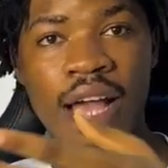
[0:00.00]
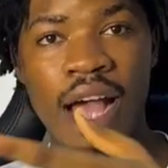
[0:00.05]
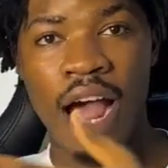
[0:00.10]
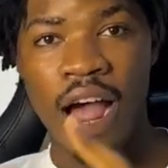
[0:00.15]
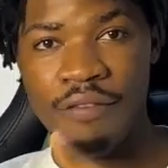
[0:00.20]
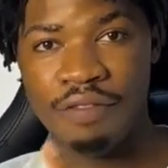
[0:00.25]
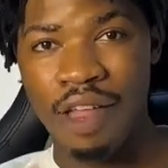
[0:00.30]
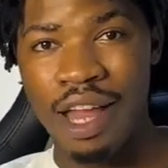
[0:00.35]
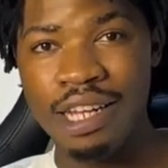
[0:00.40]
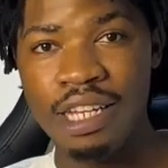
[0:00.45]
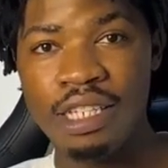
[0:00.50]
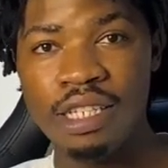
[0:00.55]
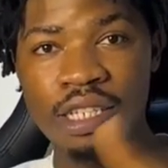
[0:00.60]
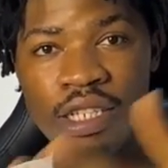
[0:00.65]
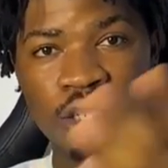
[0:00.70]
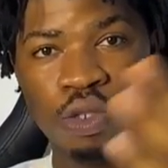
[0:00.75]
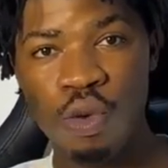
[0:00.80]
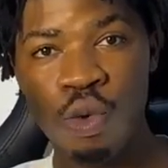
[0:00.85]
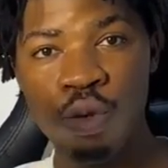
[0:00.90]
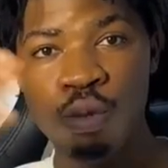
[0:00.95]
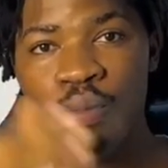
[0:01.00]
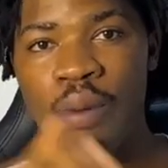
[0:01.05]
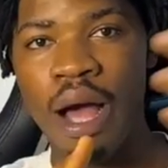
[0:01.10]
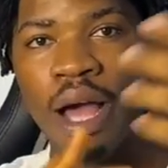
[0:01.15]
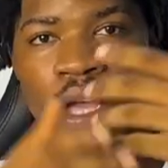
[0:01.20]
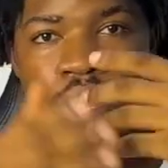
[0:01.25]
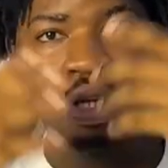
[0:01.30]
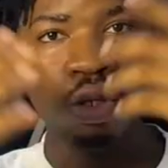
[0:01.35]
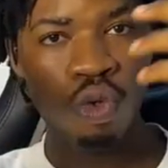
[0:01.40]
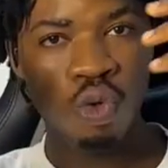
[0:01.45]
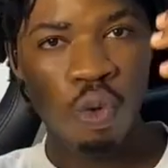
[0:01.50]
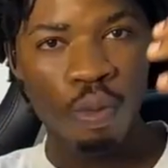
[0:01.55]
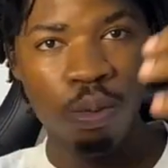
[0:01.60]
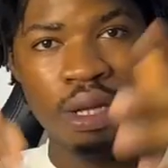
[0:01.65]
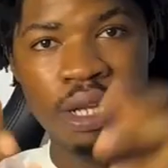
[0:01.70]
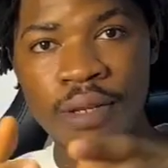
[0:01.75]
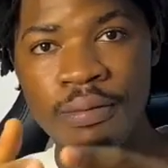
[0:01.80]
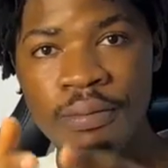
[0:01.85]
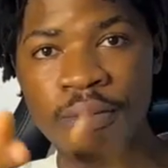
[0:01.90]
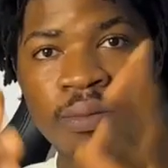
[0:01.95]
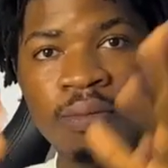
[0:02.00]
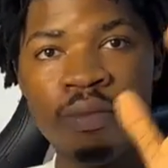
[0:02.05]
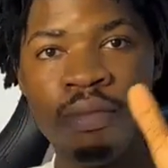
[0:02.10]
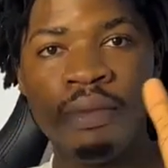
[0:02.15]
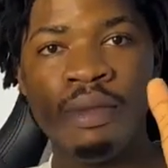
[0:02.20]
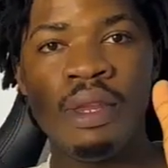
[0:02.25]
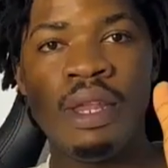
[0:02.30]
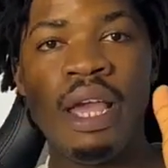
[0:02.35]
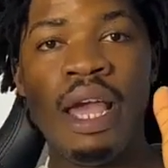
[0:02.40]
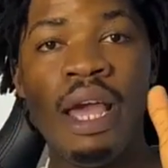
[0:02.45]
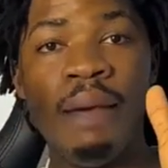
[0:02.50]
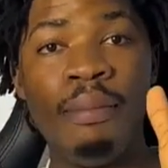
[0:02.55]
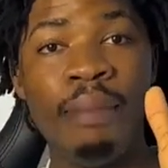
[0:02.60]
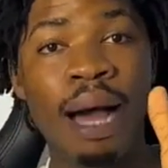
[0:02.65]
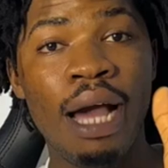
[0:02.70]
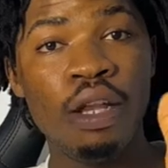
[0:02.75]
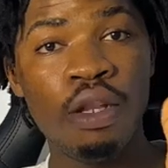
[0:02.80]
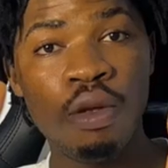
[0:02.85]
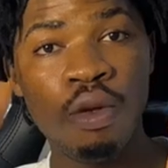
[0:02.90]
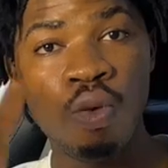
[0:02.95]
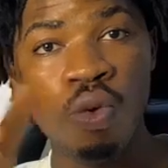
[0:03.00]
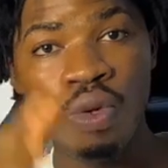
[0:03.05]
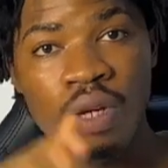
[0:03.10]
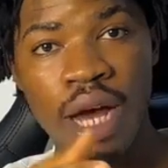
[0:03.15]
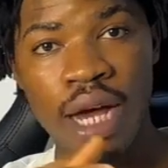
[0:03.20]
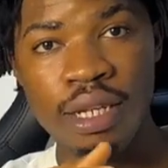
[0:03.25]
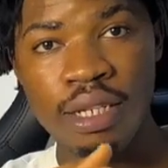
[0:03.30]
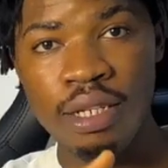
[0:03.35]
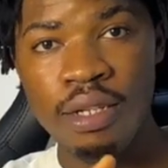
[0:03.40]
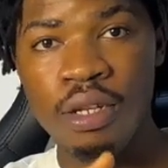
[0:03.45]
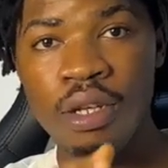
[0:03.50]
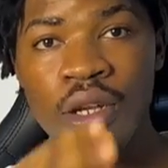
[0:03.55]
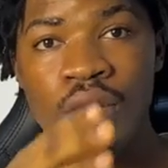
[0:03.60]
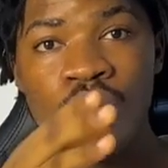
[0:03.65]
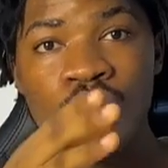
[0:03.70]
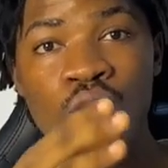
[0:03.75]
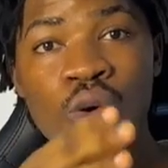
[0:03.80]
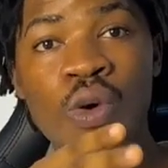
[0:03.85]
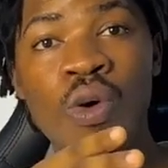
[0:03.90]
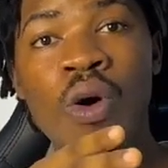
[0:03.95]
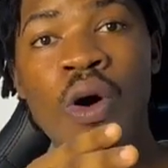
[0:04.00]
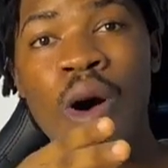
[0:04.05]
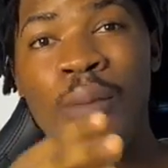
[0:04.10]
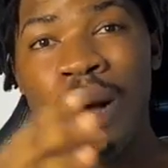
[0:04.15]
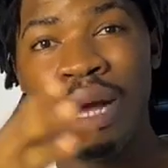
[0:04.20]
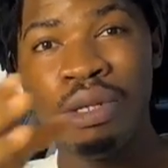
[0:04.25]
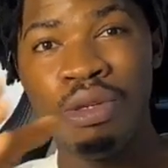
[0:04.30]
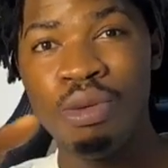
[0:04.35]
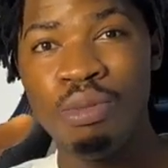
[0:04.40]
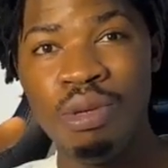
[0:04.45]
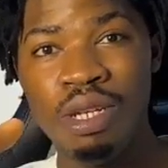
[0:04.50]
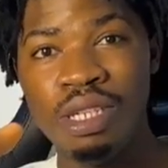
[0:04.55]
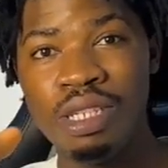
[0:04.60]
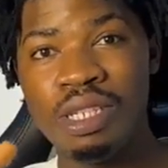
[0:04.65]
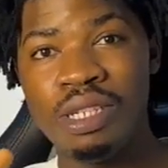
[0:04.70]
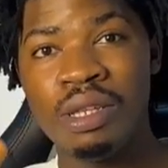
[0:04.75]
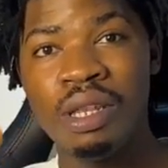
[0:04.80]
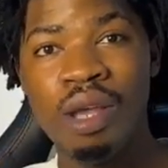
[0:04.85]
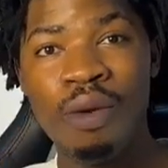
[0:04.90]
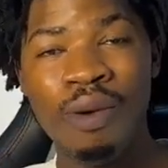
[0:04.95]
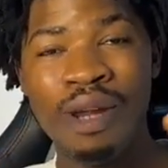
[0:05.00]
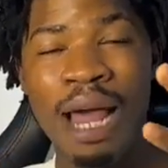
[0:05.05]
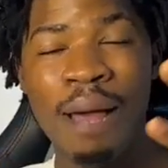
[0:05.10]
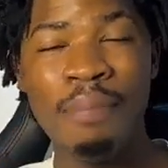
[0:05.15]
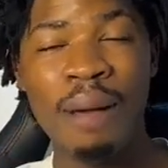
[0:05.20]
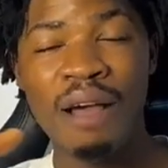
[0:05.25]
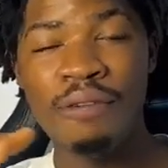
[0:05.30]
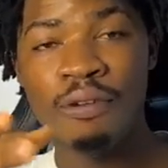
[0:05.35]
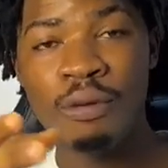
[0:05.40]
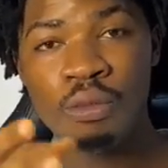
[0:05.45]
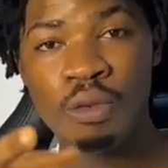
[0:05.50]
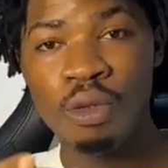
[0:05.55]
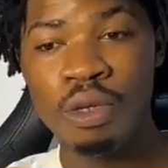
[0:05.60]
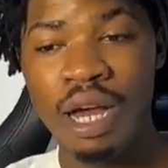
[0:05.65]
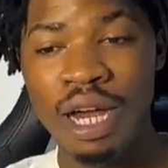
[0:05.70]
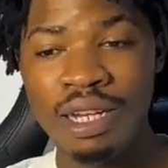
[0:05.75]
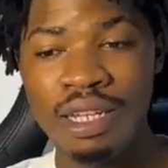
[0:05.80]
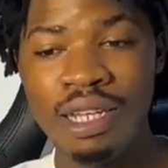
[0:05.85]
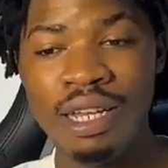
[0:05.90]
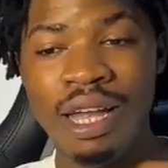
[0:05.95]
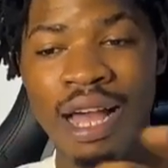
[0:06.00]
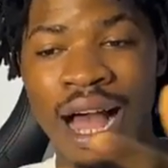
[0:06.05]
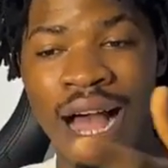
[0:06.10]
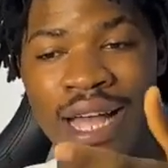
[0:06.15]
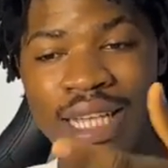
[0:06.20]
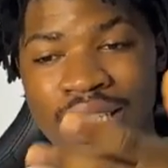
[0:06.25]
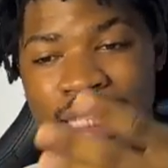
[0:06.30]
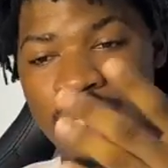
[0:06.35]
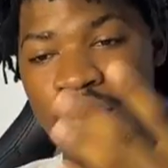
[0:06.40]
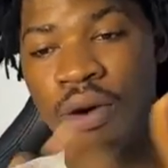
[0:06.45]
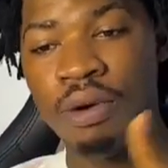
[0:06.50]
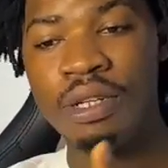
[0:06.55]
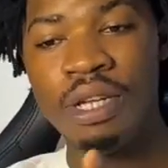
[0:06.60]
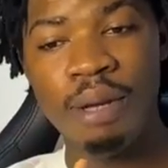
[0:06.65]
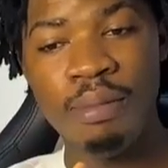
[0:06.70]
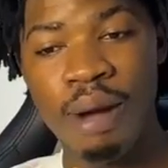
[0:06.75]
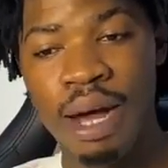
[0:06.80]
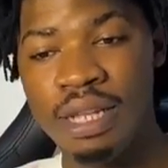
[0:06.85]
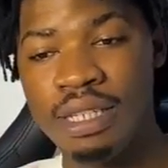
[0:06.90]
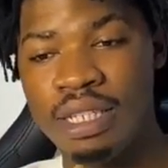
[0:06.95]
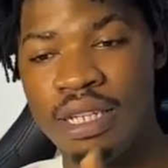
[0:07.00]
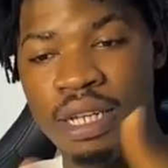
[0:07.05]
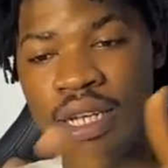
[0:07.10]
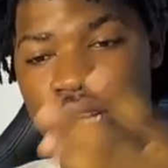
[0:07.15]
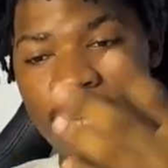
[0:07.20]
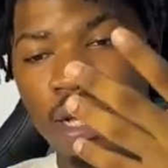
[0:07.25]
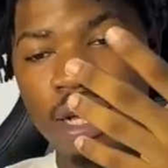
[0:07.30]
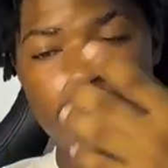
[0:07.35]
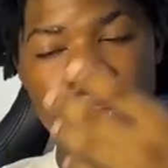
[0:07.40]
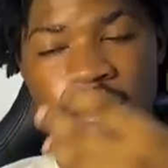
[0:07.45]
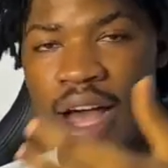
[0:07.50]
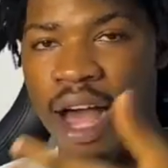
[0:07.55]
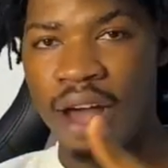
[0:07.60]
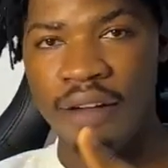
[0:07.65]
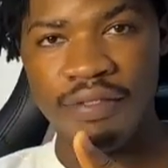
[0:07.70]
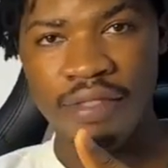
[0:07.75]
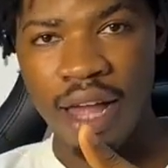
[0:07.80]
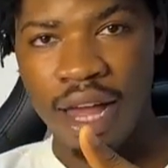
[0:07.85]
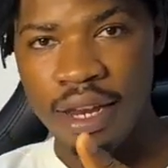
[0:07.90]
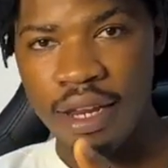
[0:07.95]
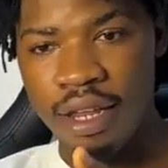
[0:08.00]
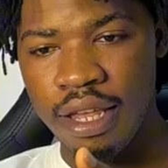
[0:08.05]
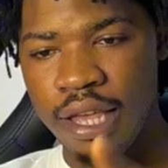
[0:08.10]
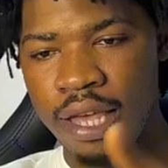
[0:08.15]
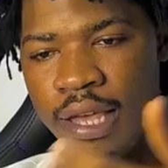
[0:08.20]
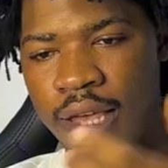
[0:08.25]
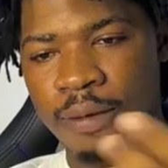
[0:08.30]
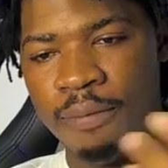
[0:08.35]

Afternic is owned by domain by GoDaddy. So all my domains, when I buy from GoDaddy, I sell them at Afternic.